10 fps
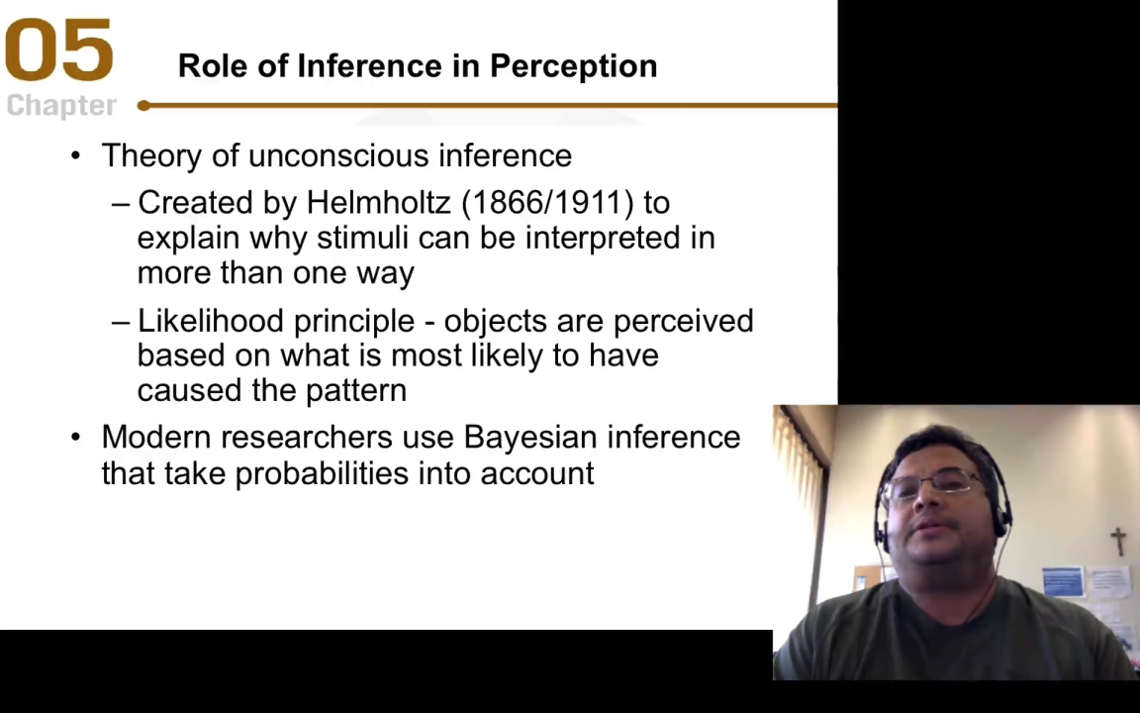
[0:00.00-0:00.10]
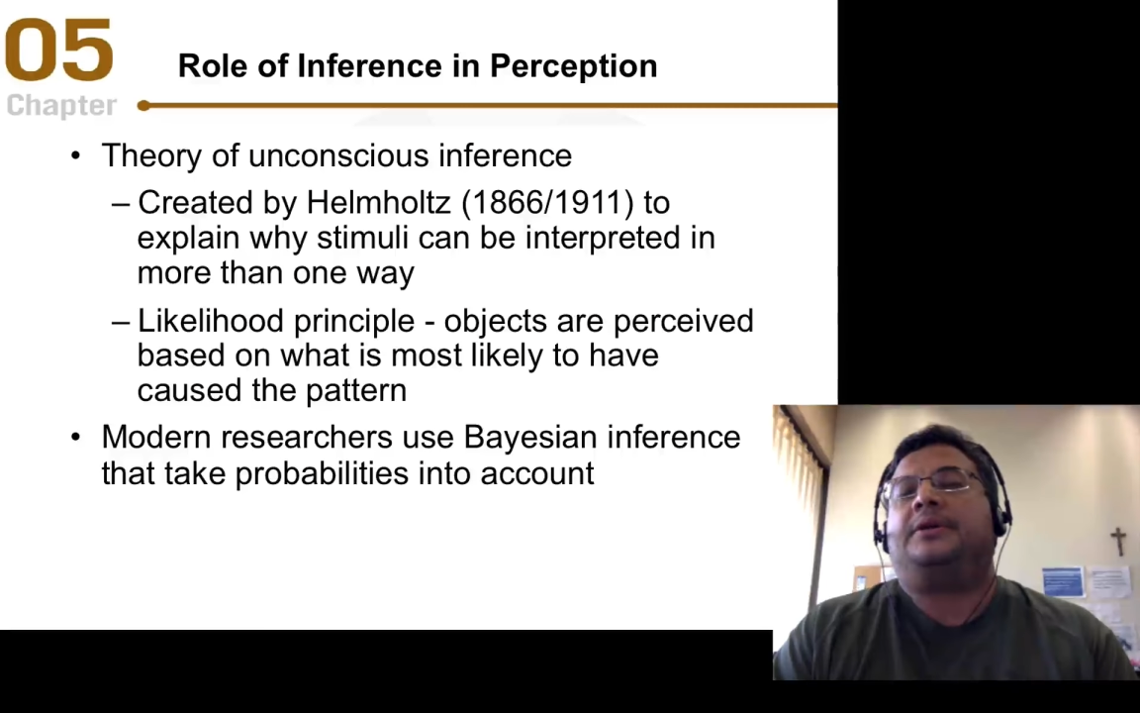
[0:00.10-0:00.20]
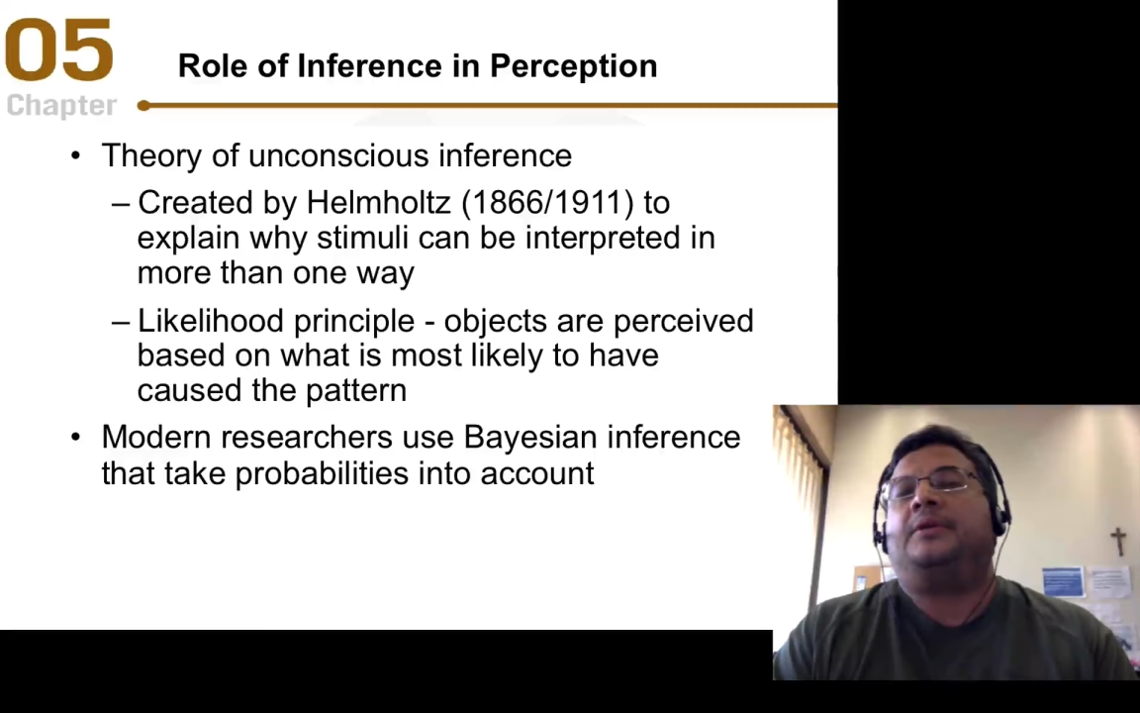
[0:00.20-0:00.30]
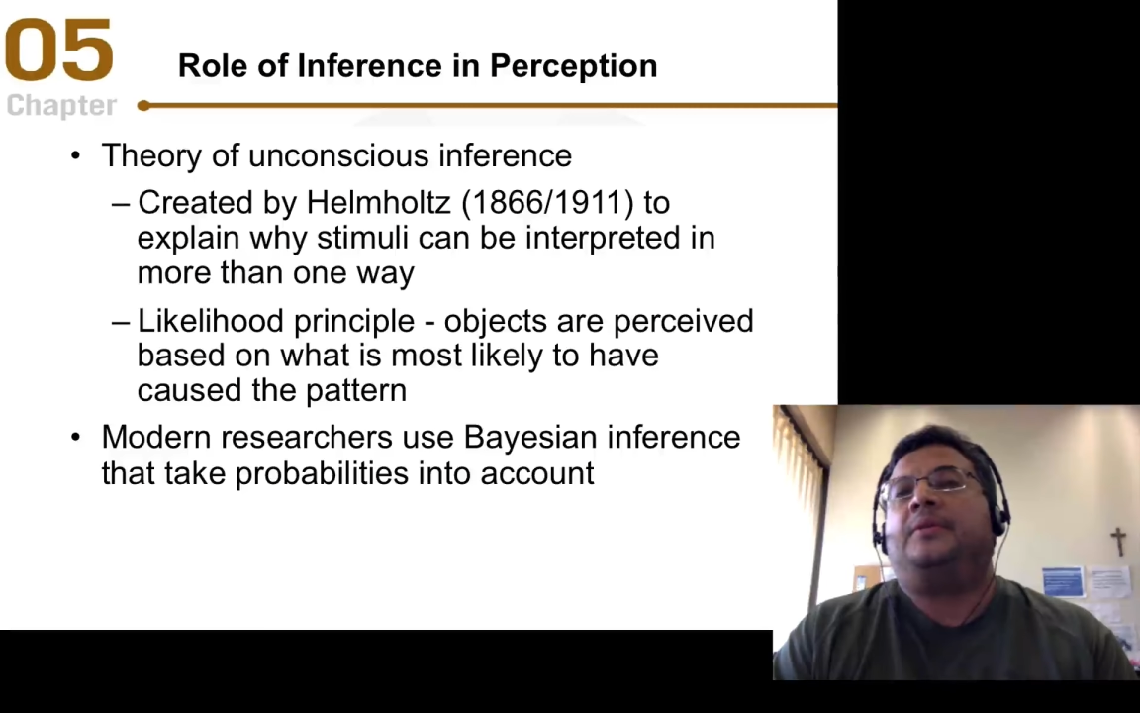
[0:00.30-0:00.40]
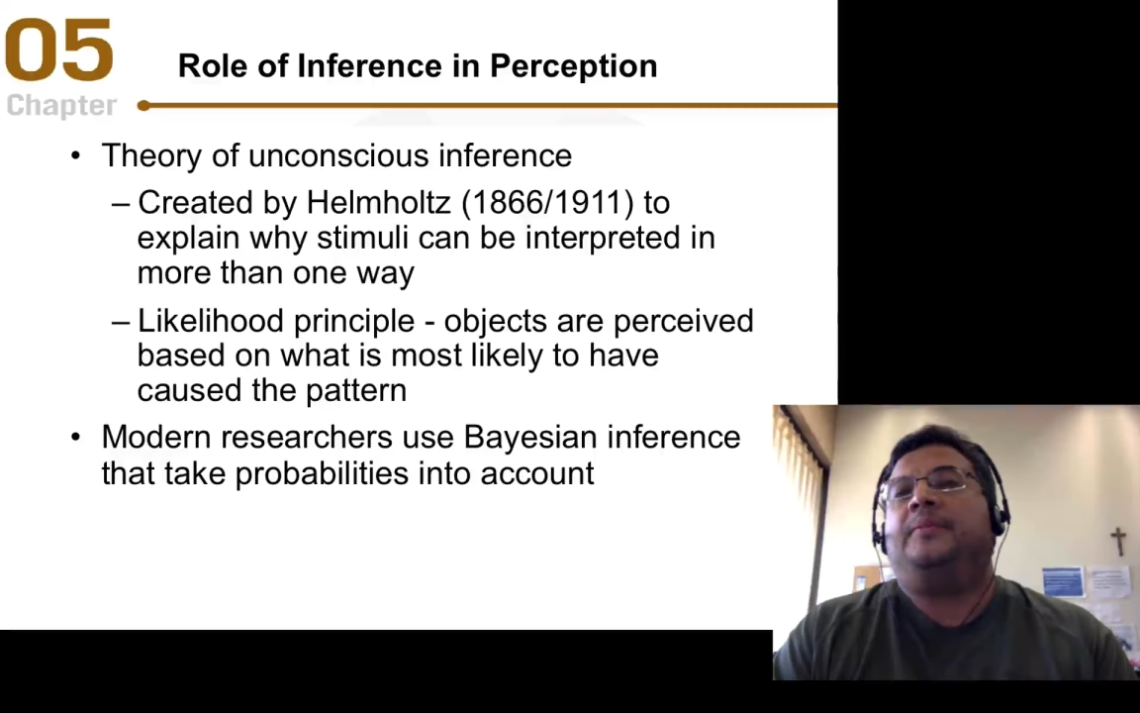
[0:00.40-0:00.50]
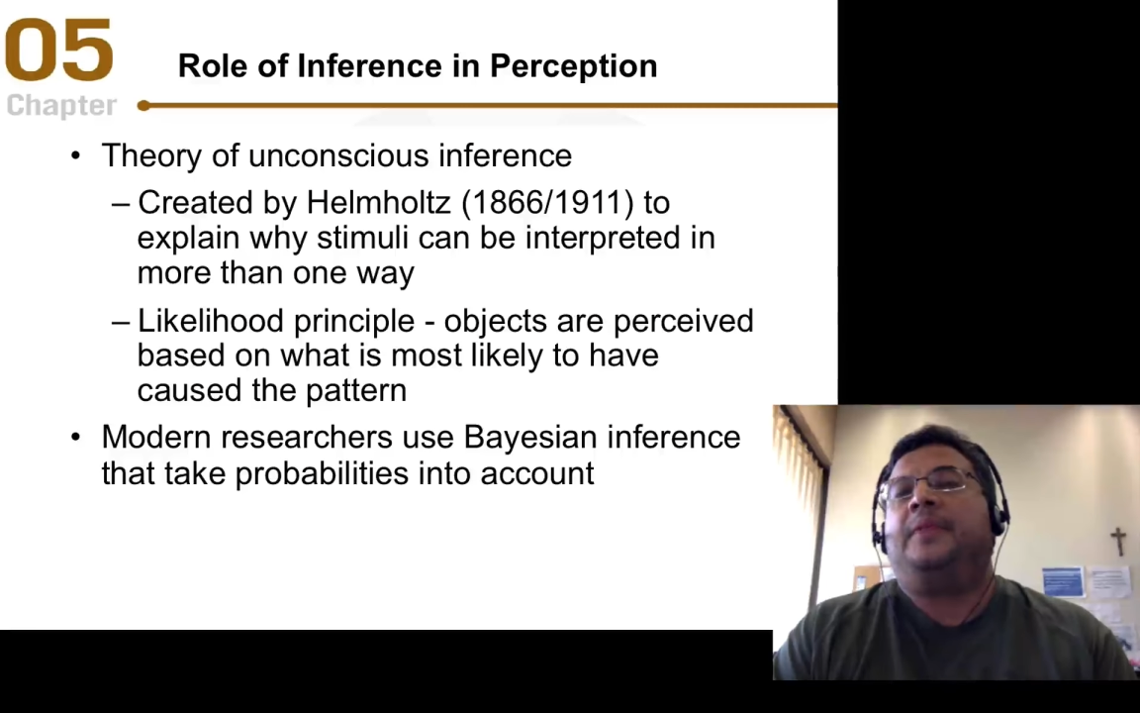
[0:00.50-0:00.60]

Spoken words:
So,